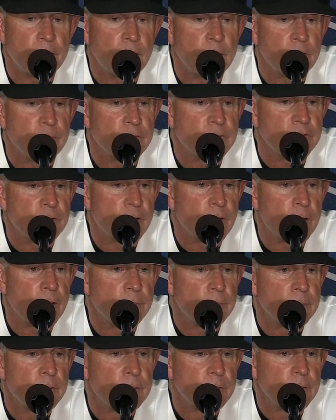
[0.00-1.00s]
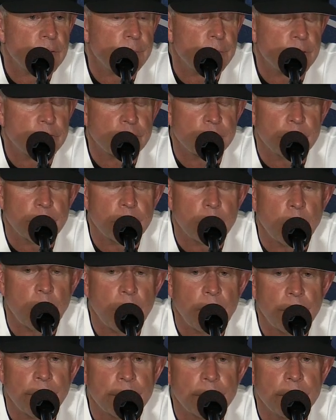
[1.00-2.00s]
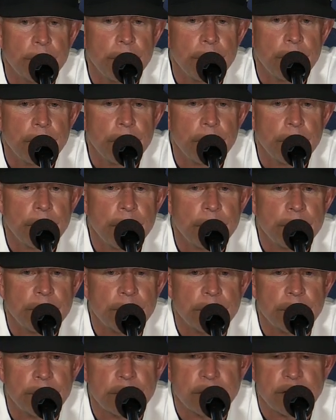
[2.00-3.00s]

a hell of a job. He pitched really well. To